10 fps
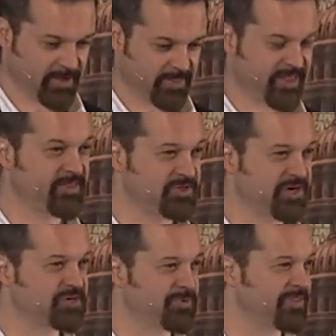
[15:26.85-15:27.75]
Then the
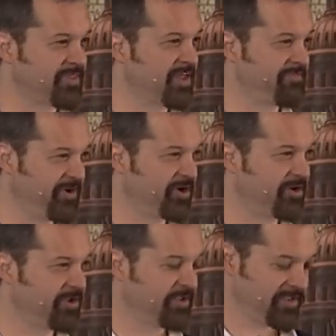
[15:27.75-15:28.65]
judgment that they
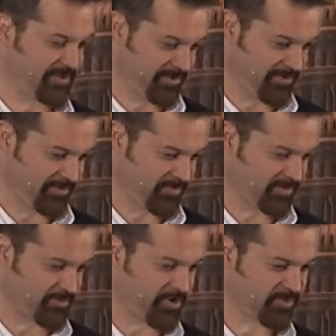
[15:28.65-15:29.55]
feared
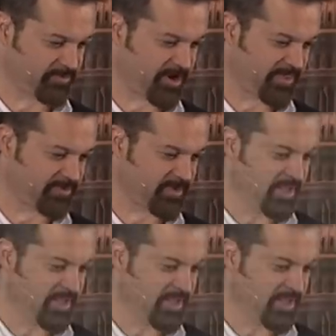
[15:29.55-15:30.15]
was imposed upon them.